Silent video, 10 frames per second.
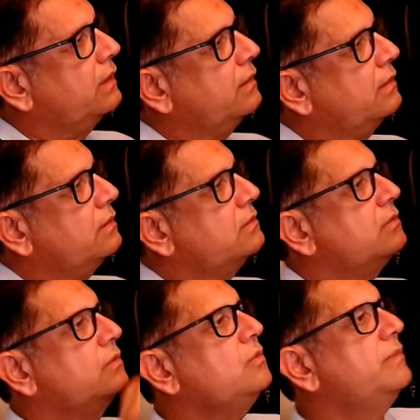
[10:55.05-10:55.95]
so
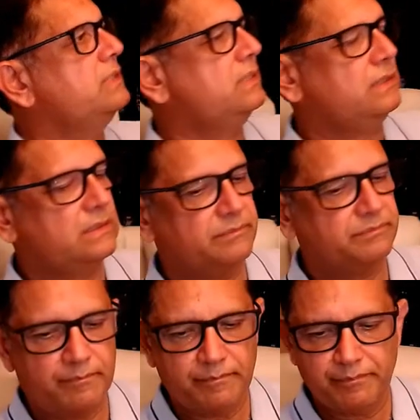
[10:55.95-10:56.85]
2 masdars.
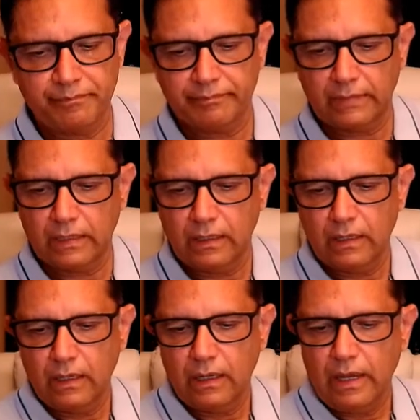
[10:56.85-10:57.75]

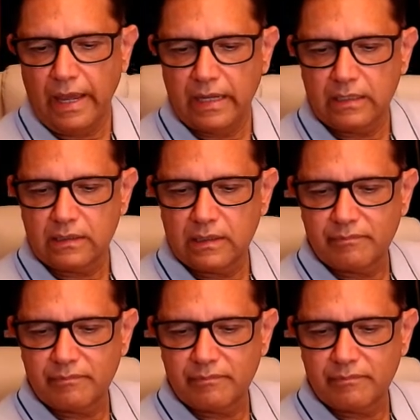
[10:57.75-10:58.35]
And